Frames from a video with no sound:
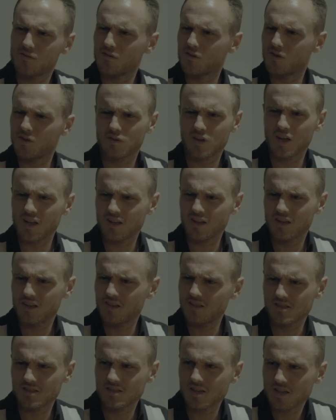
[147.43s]
You know, lately
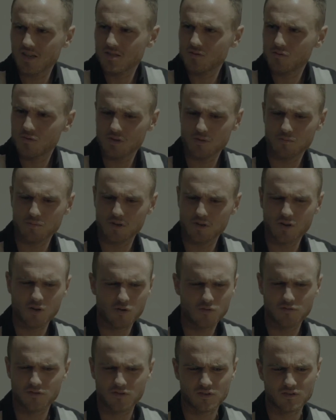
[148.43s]
he just hasn't really been
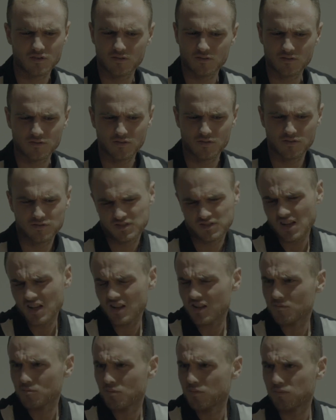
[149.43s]
known for, for
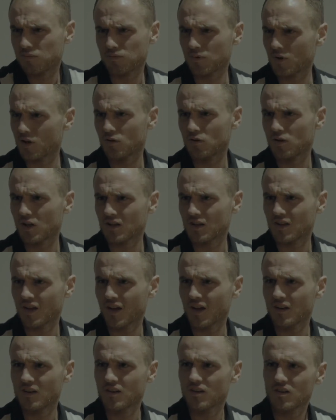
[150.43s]
selling blow like that.